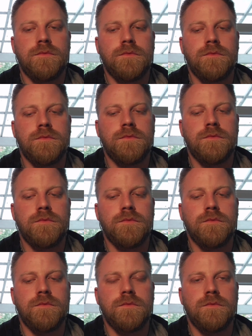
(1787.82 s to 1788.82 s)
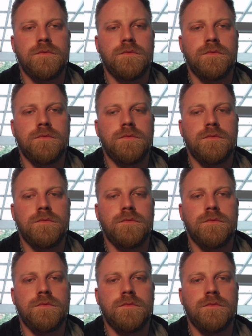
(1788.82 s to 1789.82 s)

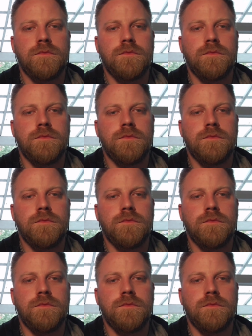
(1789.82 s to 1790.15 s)
The person shown says nothing.